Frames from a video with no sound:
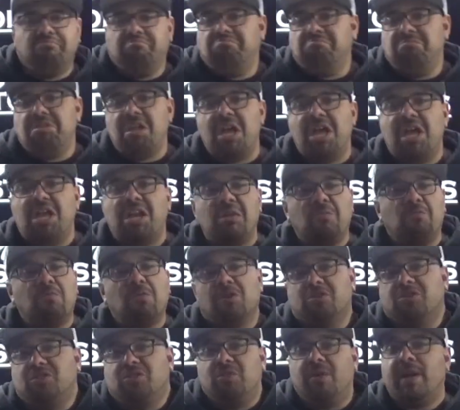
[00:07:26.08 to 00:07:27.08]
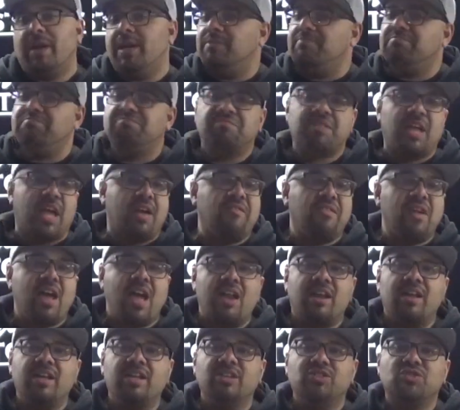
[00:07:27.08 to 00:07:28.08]
Yeah, and it works great. Haven't
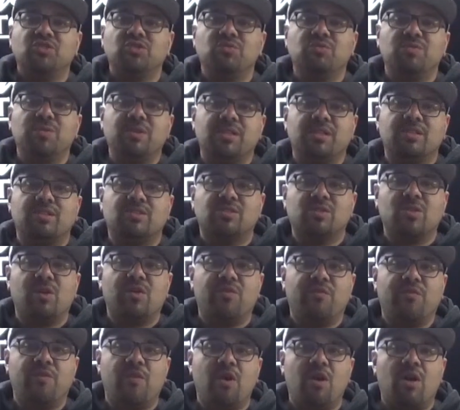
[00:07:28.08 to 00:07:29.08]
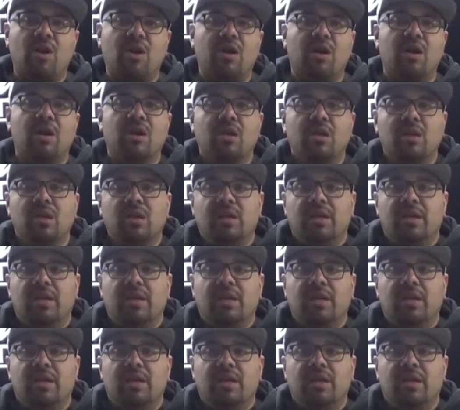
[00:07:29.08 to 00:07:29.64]
had an issue with it so far.